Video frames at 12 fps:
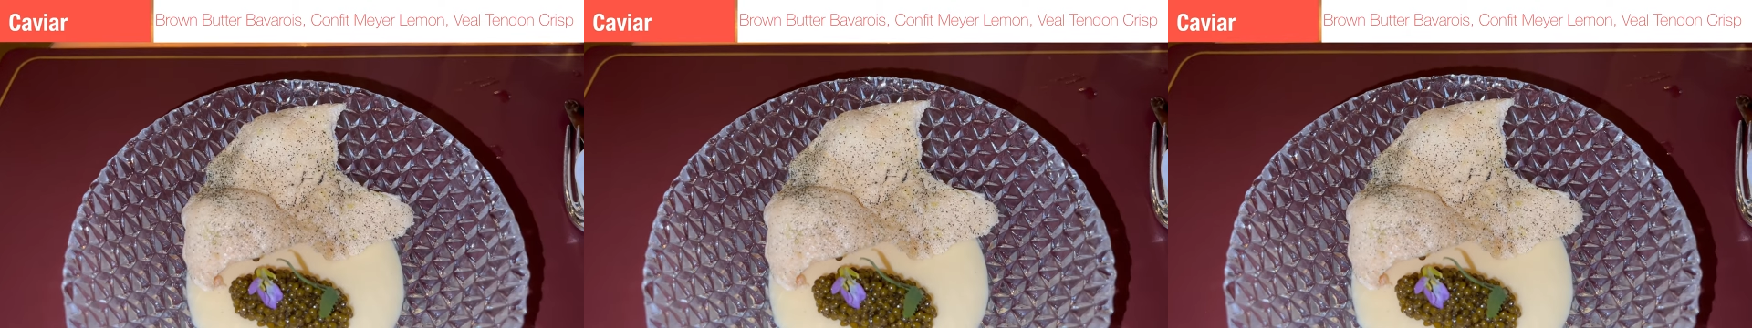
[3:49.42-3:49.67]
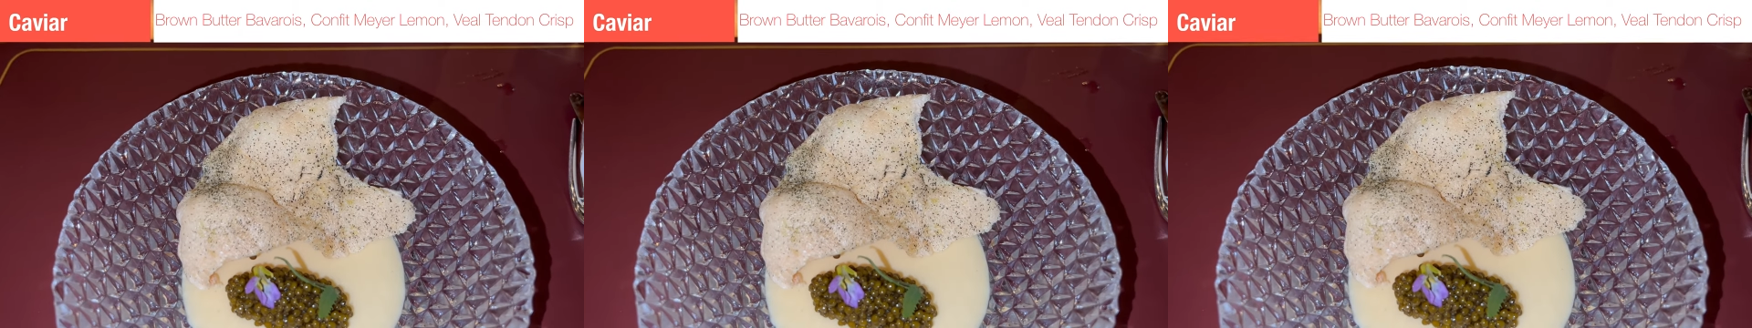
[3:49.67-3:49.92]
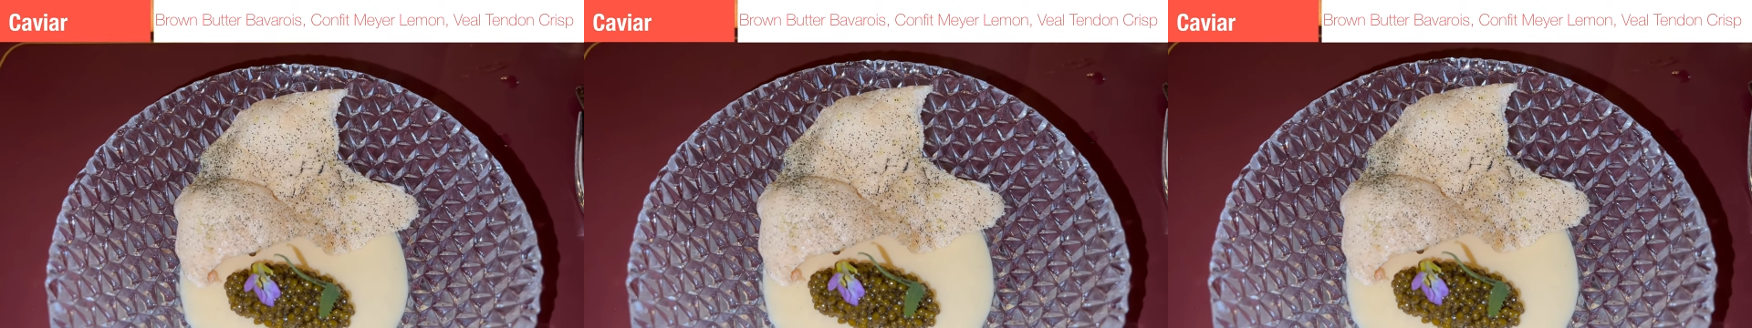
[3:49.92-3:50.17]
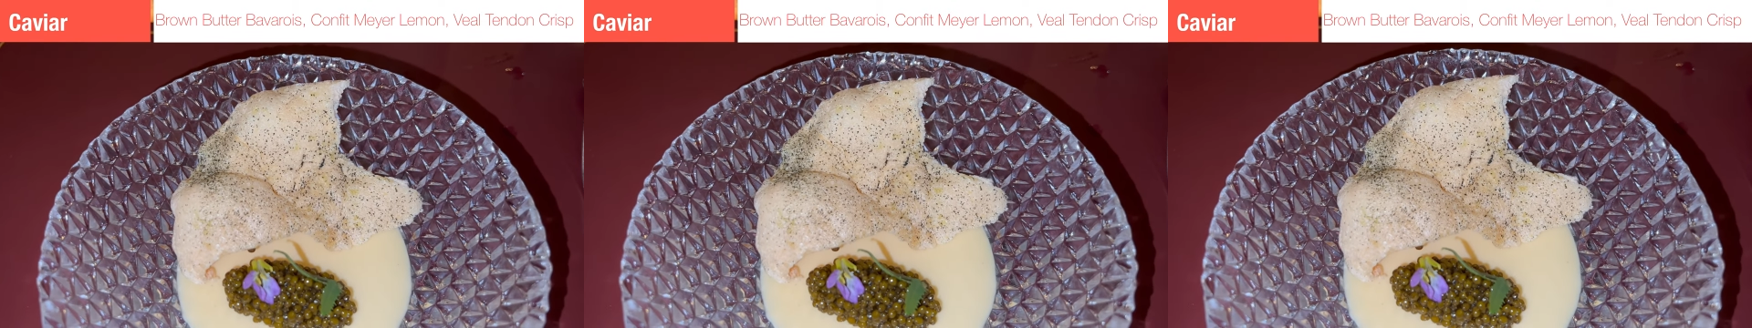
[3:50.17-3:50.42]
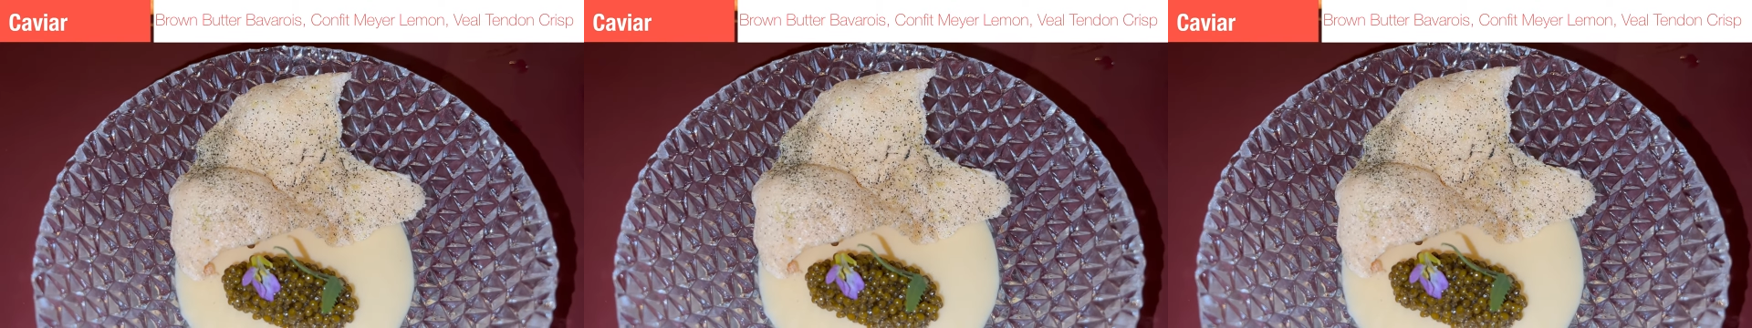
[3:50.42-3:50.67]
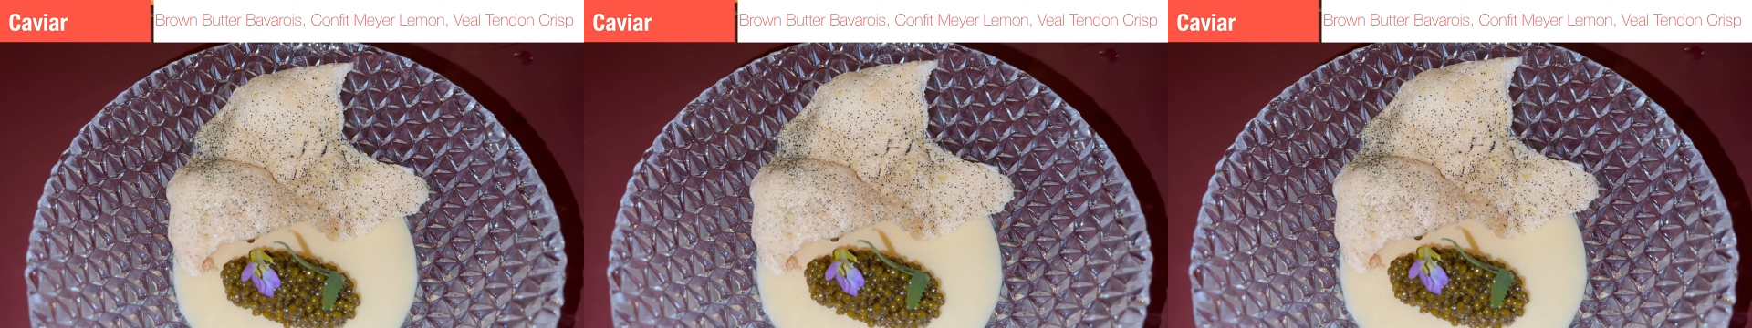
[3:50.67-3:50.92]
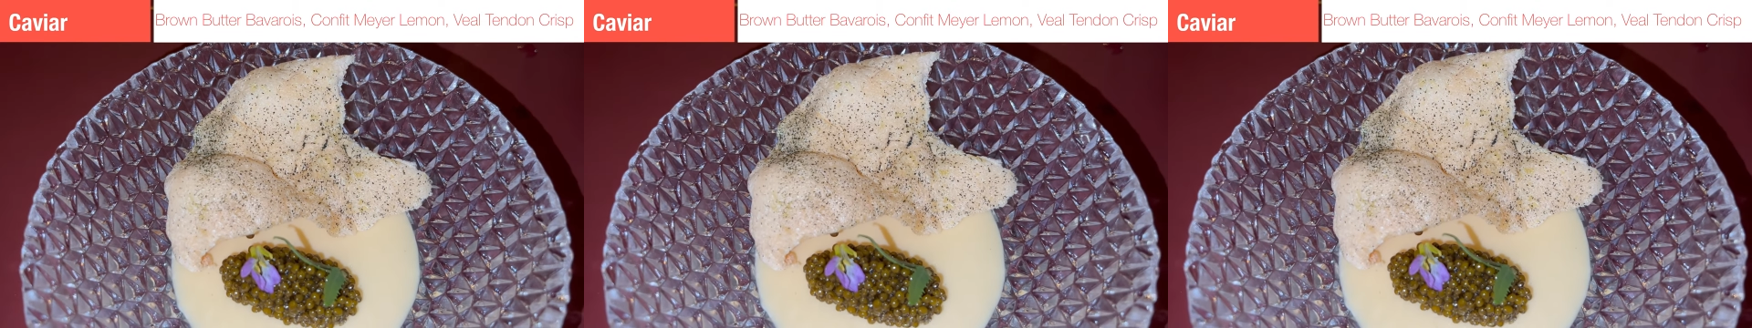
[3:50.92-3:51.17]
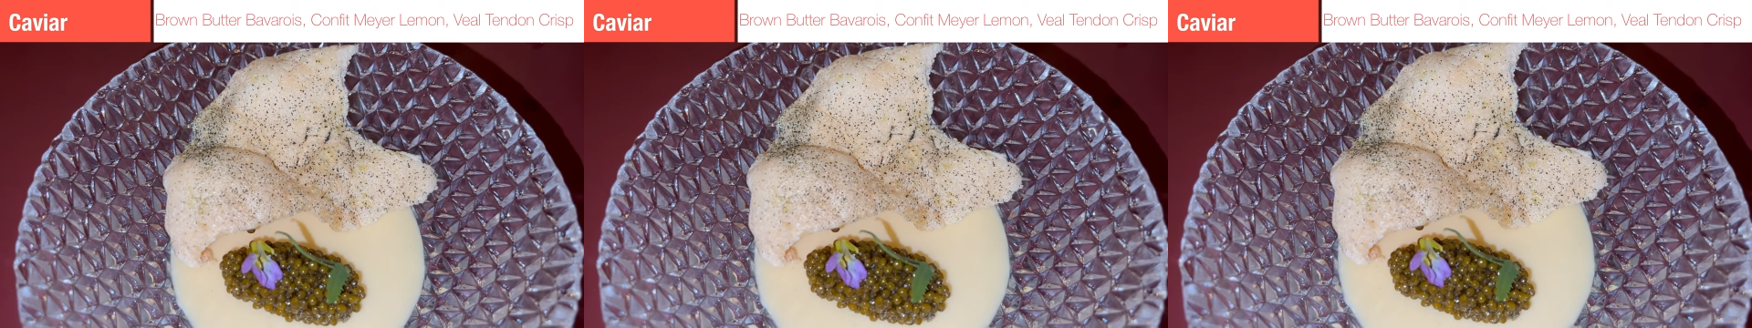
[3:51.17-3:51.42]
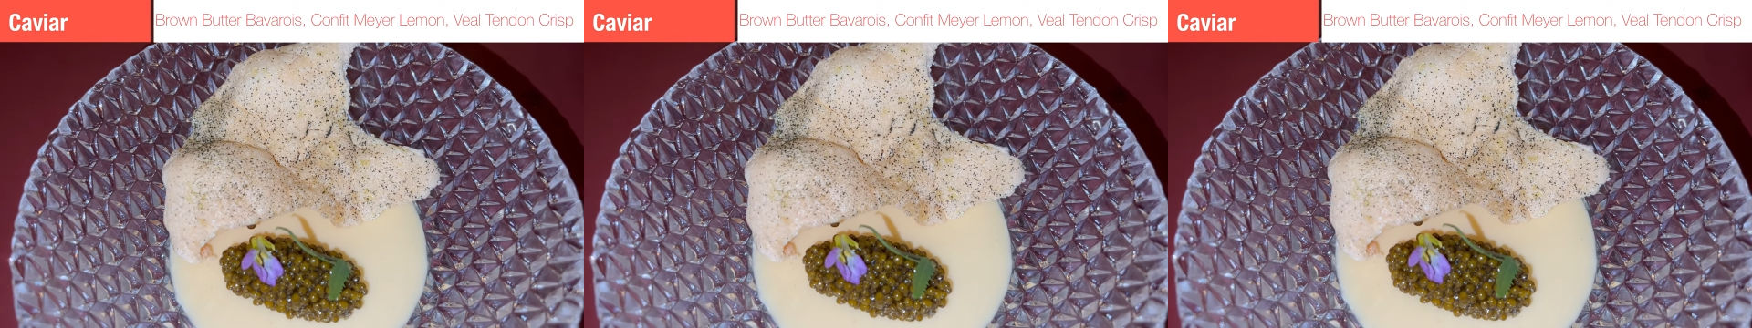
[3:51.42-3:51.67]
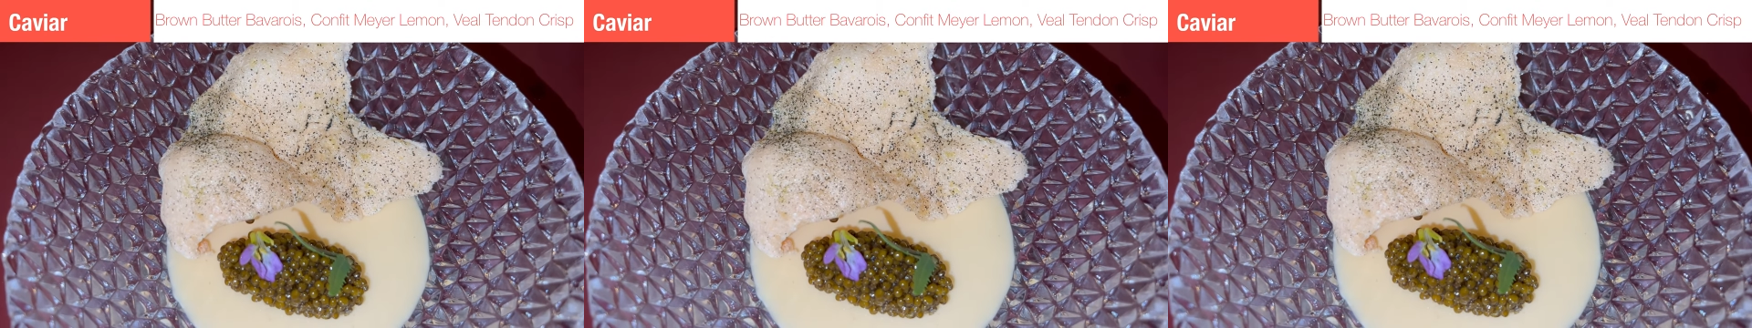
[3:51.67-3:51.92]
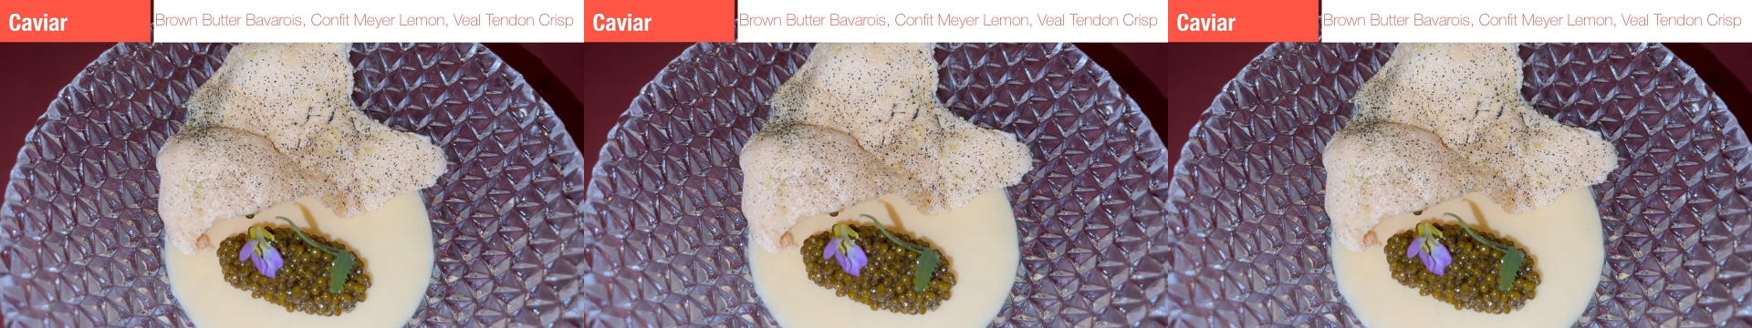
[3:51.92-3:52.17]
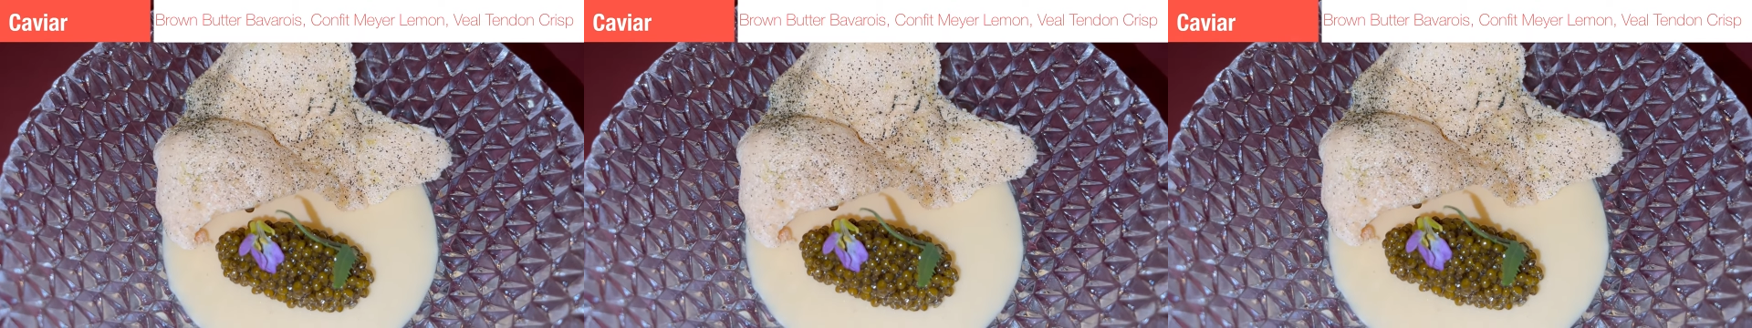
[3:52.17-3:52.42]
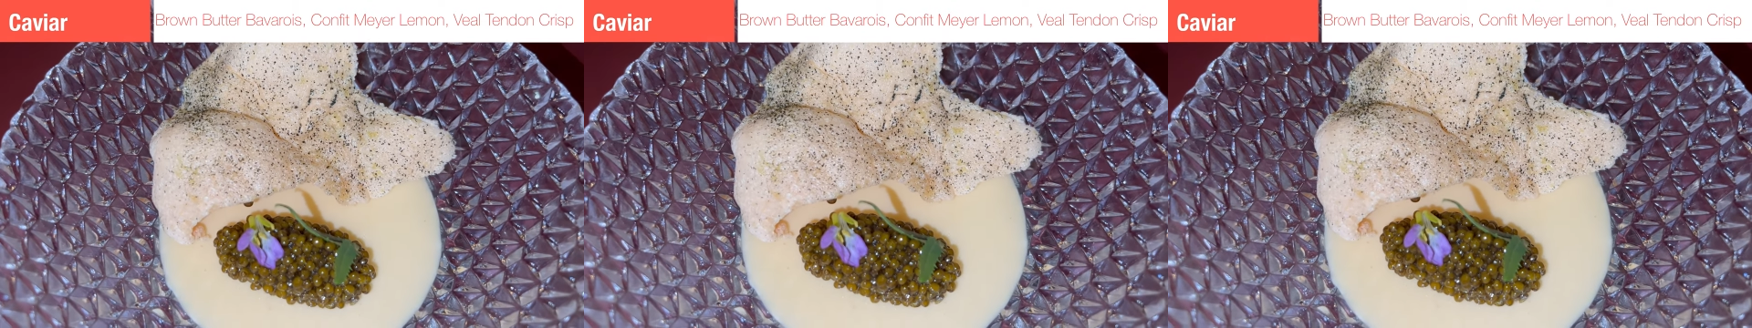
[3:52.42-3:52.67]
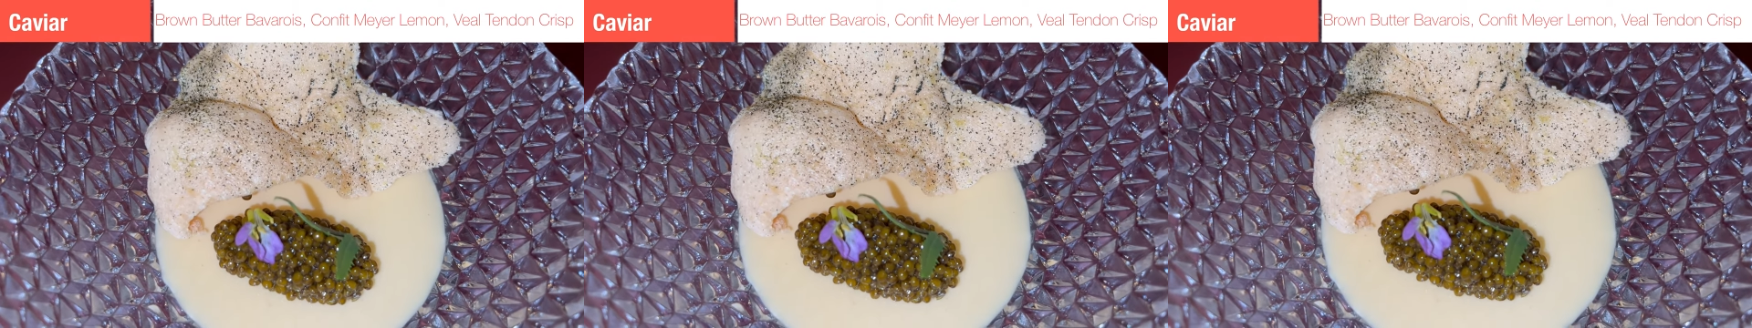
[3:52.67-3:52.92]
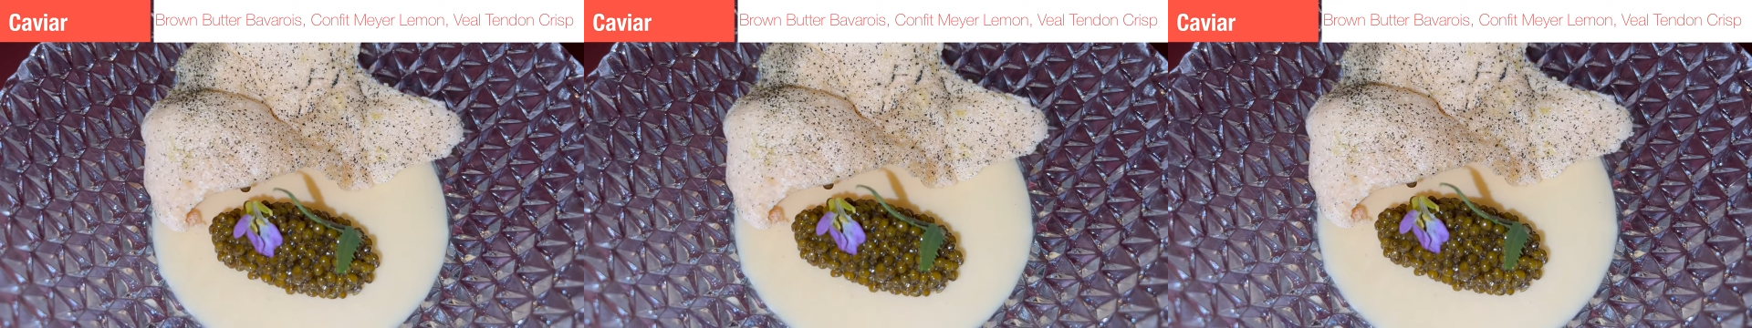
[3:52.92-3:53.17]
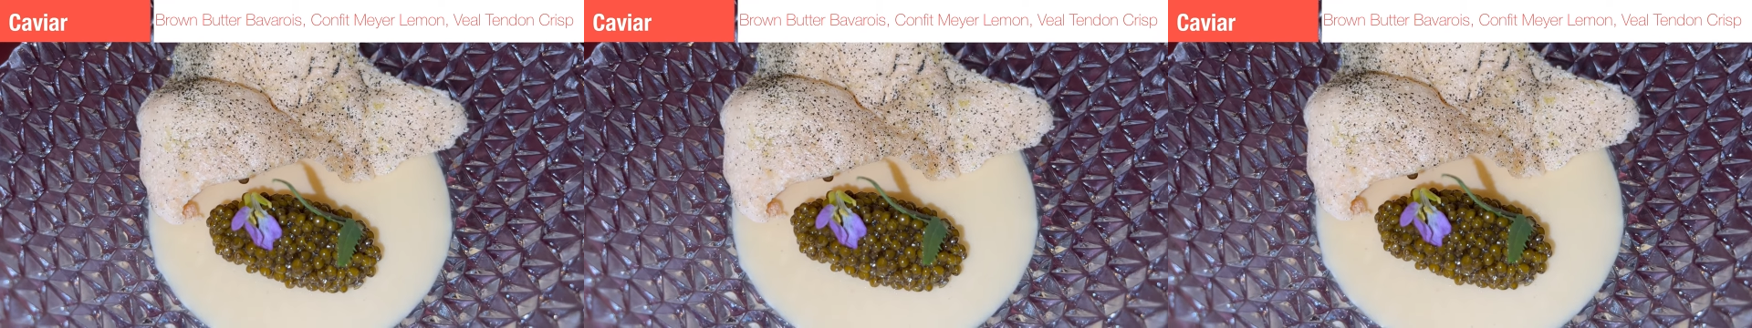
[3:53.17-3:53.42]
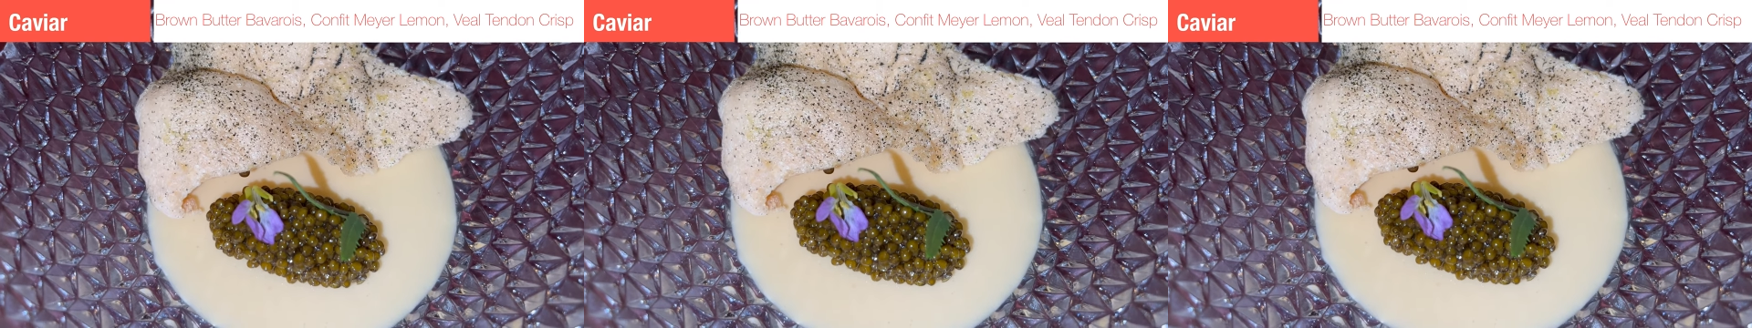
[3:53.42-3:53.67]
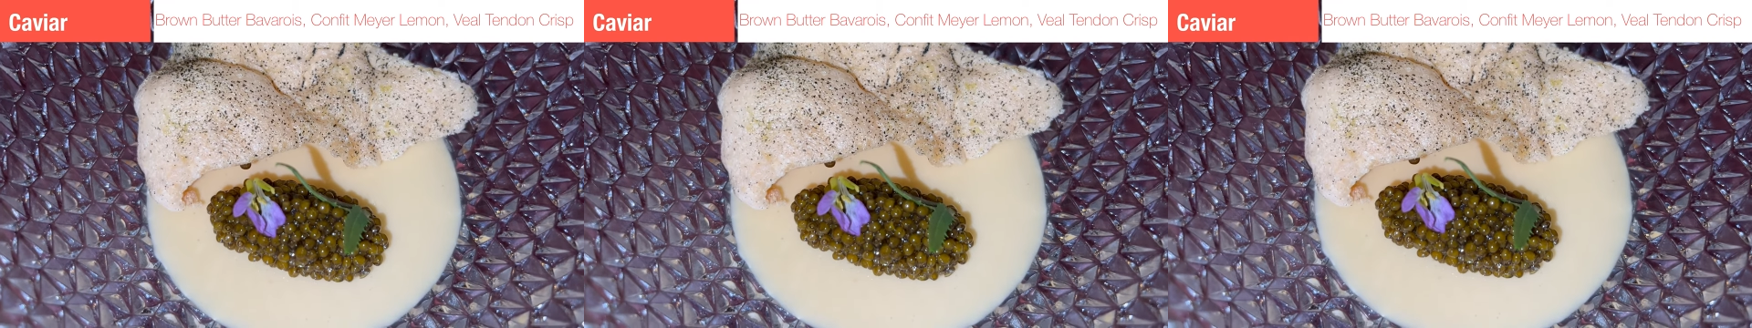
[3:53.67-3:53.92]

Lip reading: (no speaker visible)